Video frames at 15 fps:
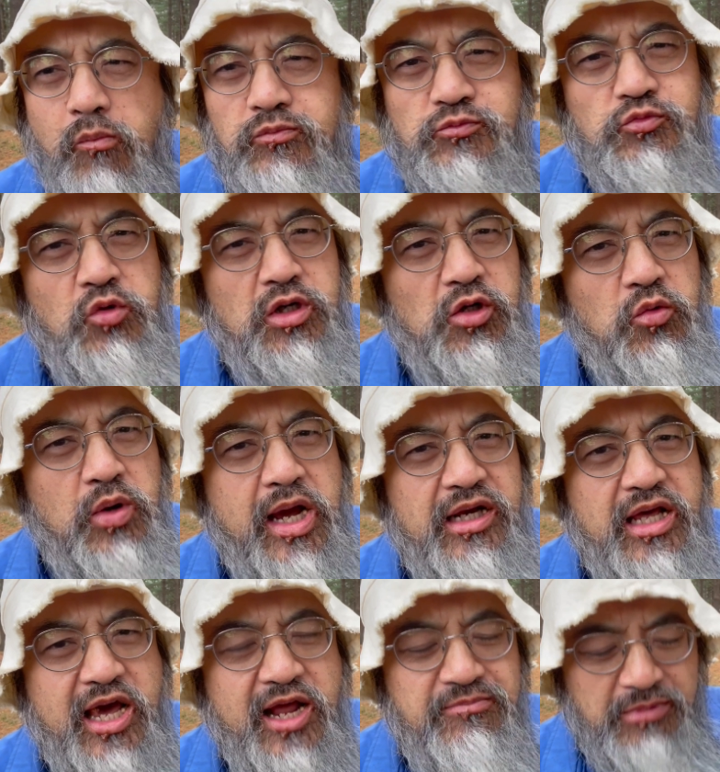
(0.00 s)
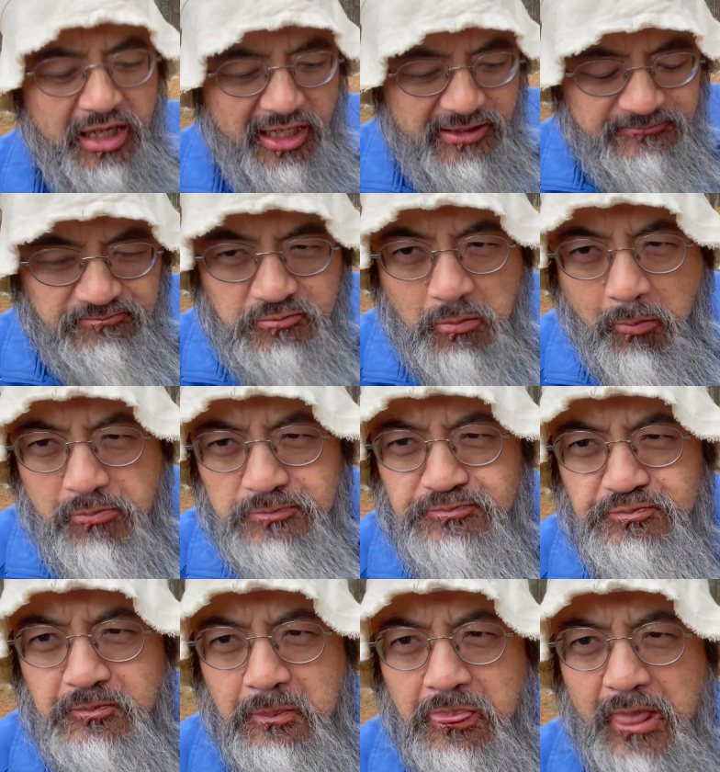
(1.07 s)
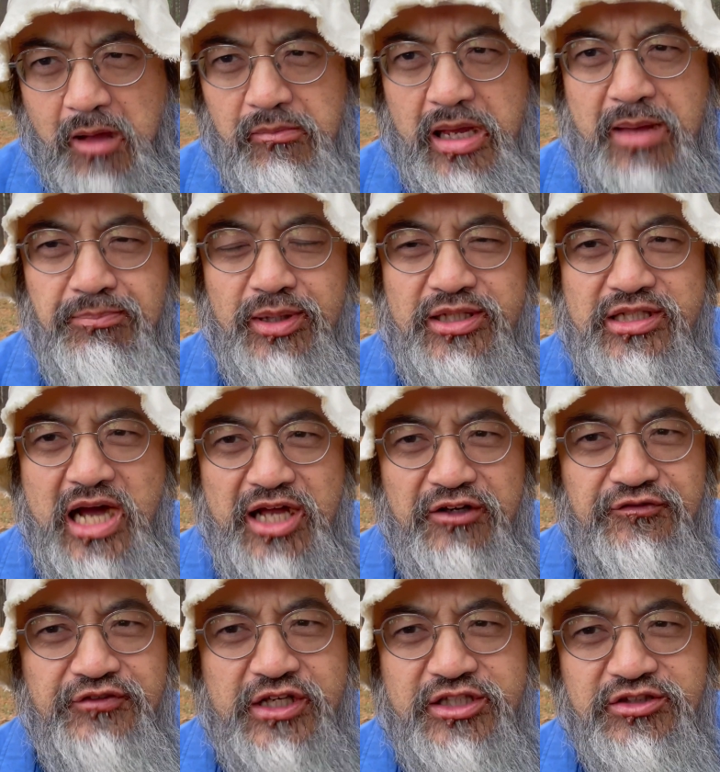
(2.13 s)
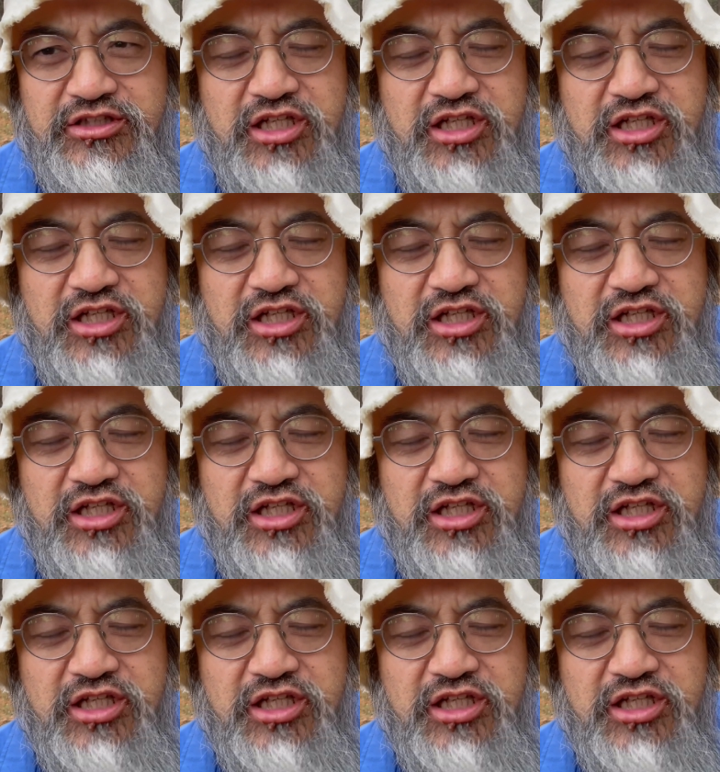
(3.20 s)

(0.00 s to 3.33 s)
What a way to end my empanada feast.